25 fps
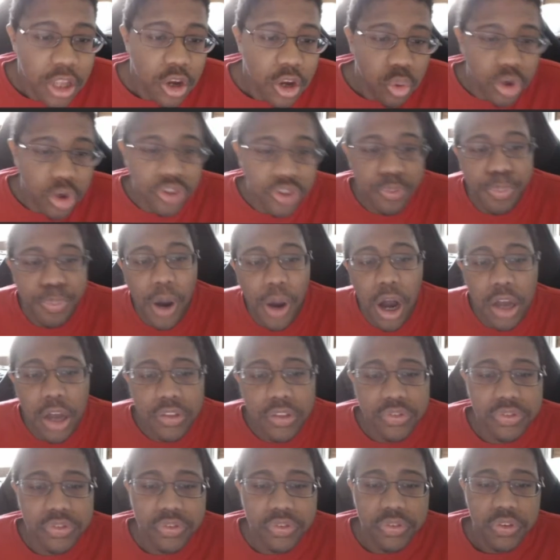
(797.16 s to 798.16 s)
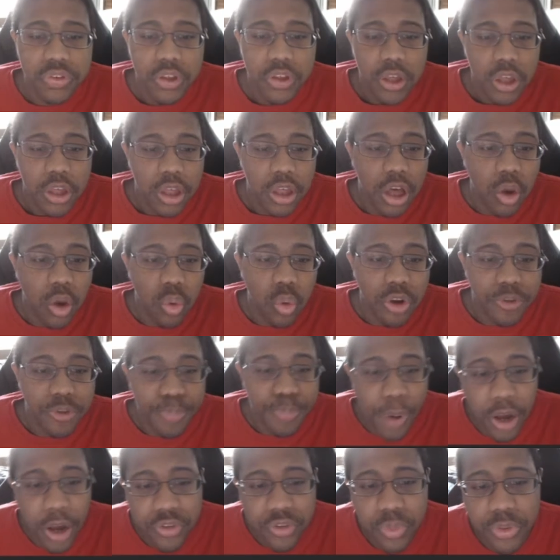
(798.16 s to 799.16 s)
Response
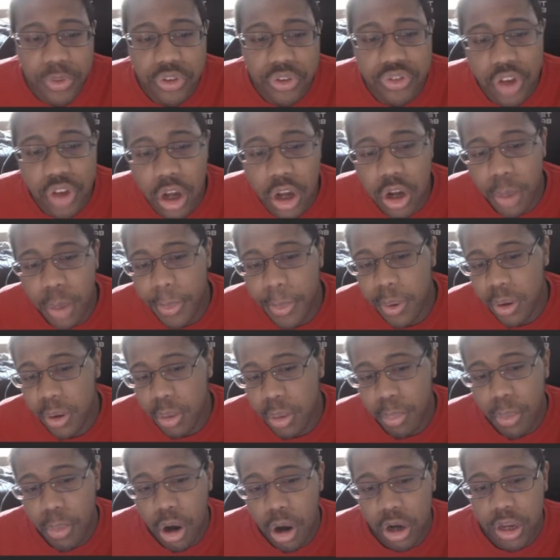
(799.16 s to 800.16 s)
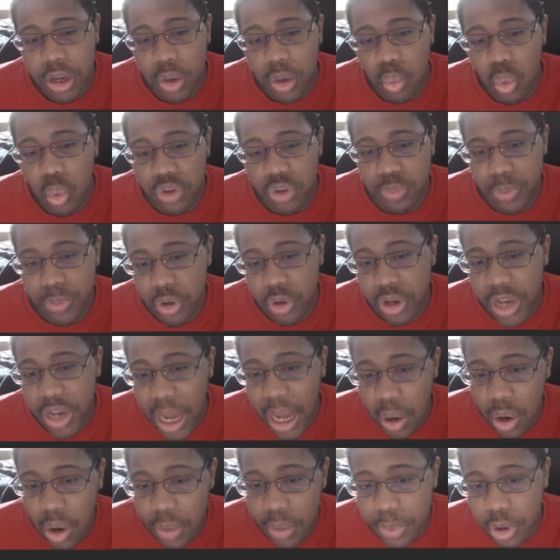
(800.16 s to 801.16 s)
from the stock market was muted,
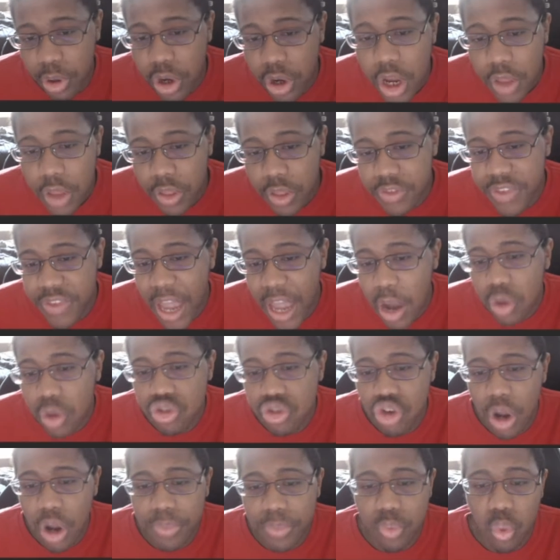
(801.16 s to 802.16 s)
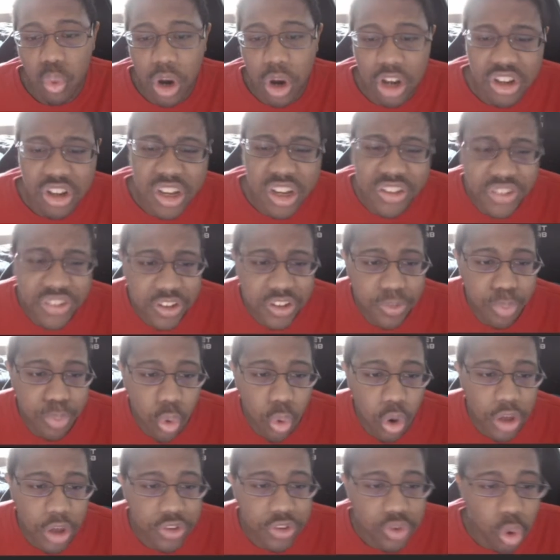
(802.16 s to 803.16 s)
however. The Dow dropped 186
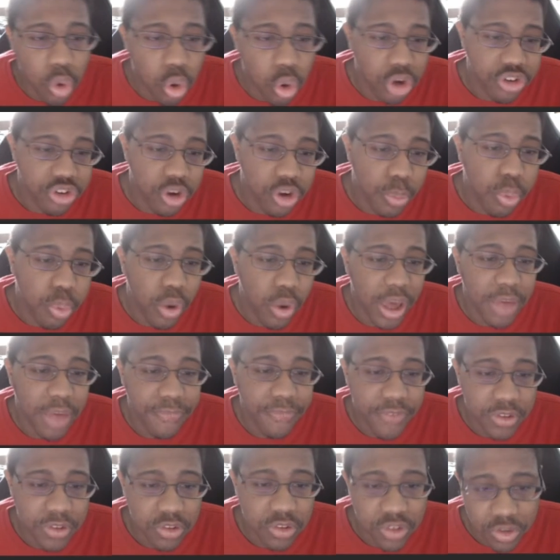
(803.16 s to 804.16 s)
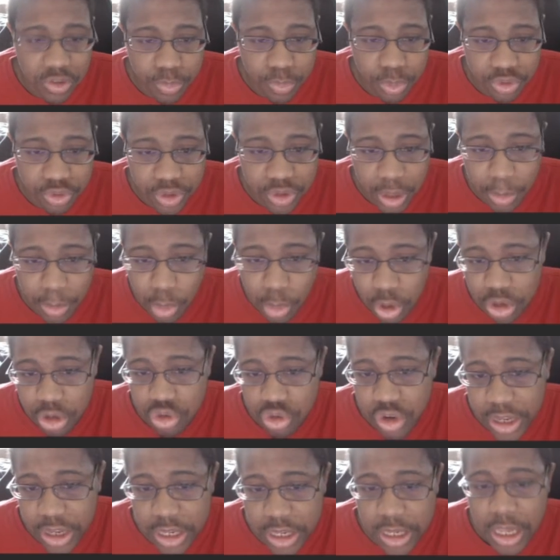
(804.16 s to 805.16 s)
points, or 0.856% in morning
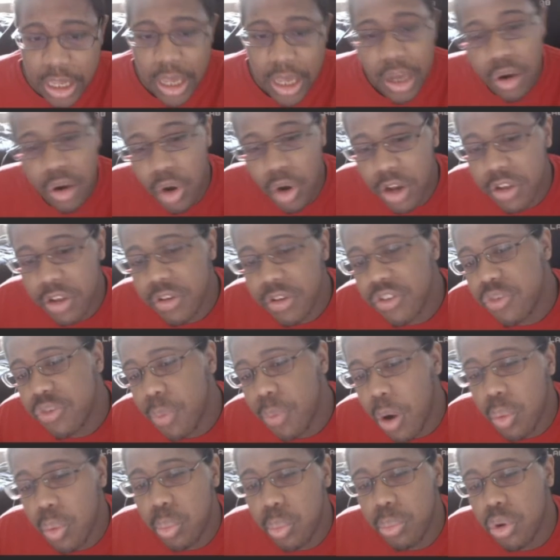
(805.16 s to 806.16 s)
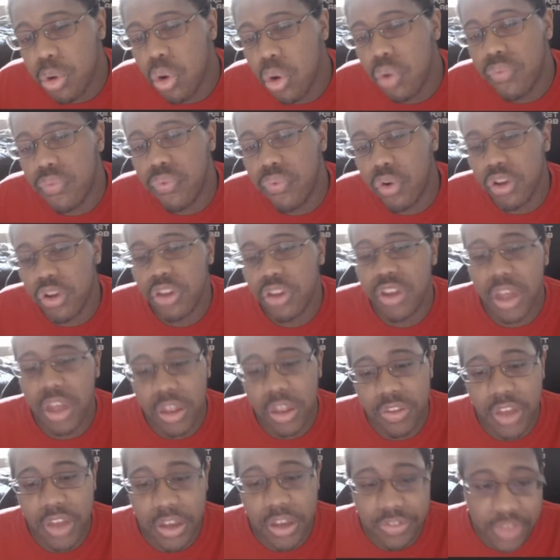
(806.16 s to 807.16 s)
trading, a relatively small move for the
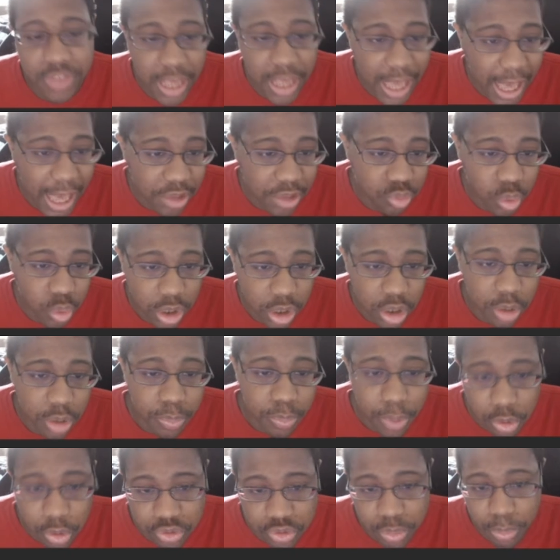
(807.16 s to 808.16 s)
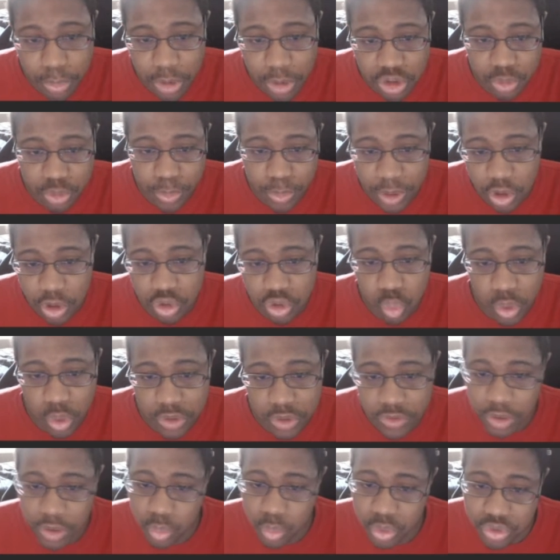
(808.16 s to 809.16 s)
index that has regularly posted much bigger
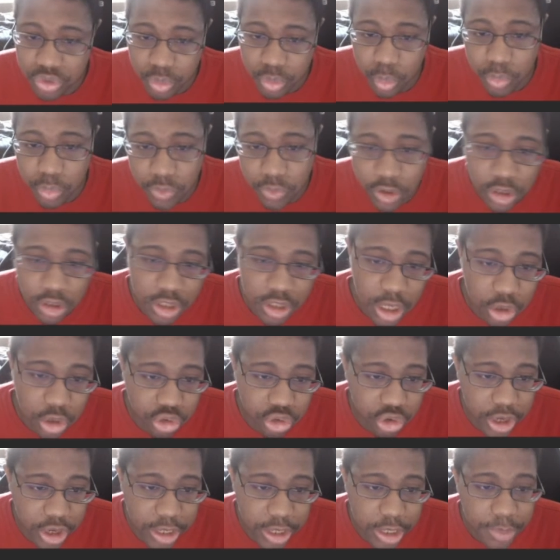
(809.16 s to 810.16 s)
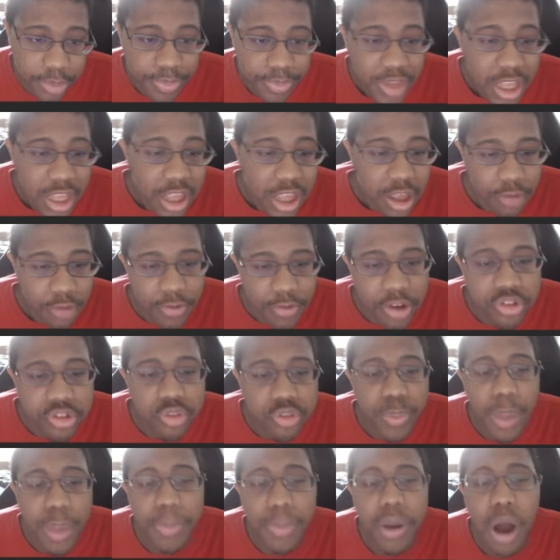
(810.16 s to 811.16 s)
swings in recent volatile trading.
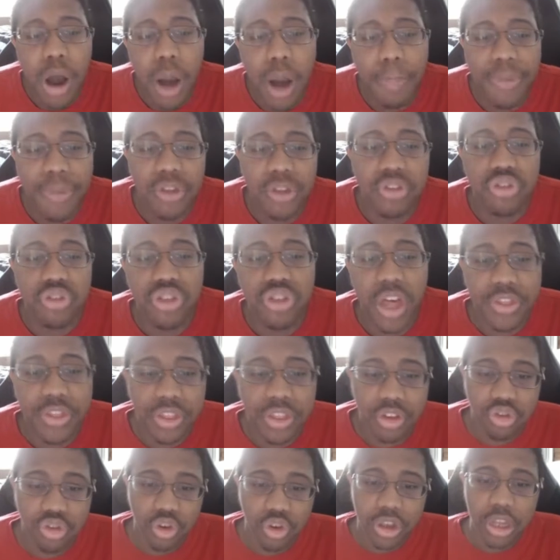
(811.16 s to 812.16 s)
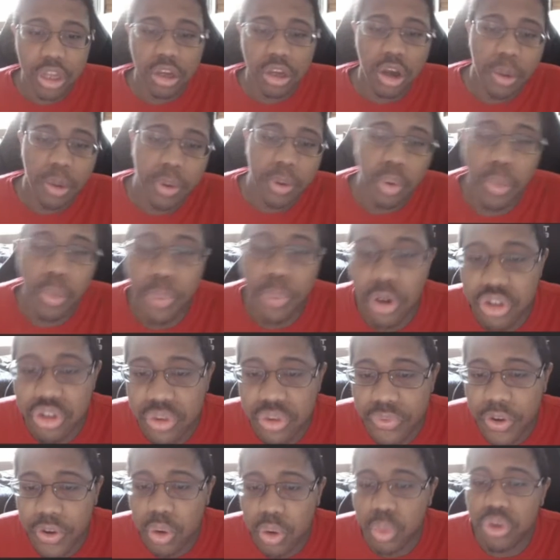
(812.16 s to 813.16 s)
Investors may be hoping that the shrinking economy will push
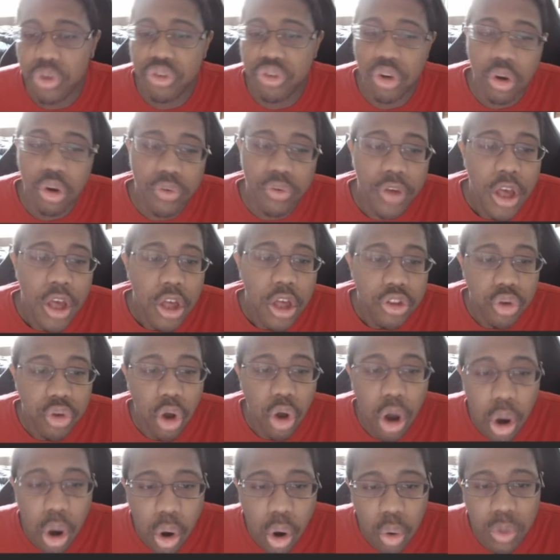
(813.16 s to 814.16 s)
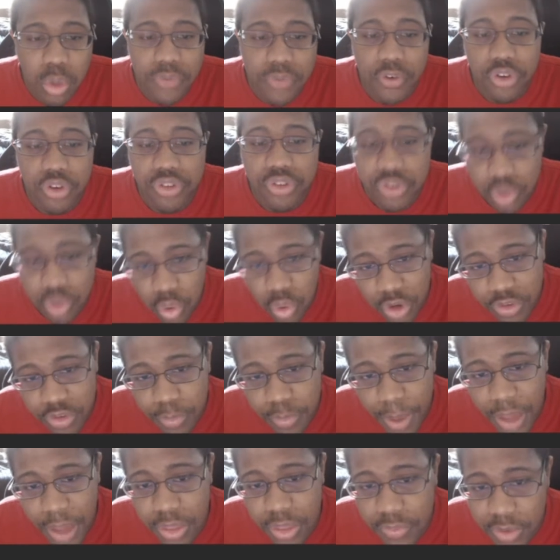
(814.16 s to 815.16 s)
the Federal Reserve to halt or reverse its
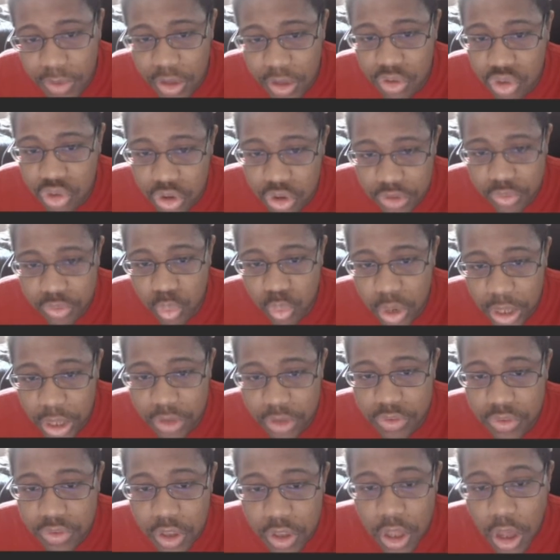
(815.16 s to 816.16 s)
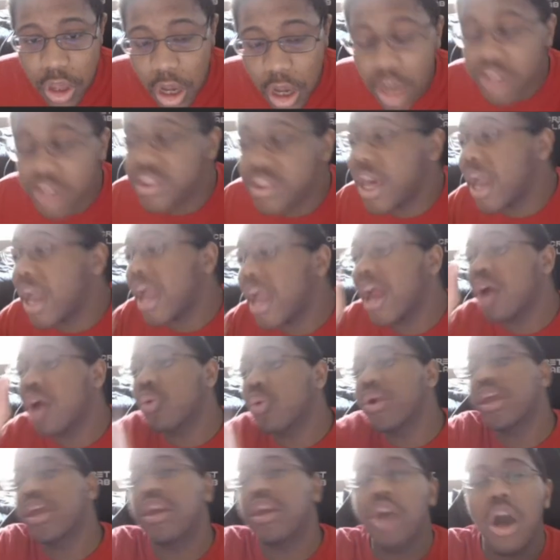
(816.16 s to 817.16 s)
aggressive path of interest rates. There
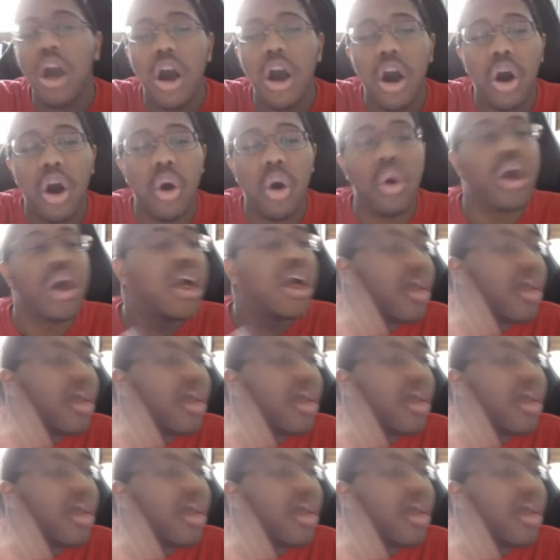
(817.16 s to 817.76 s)
we go.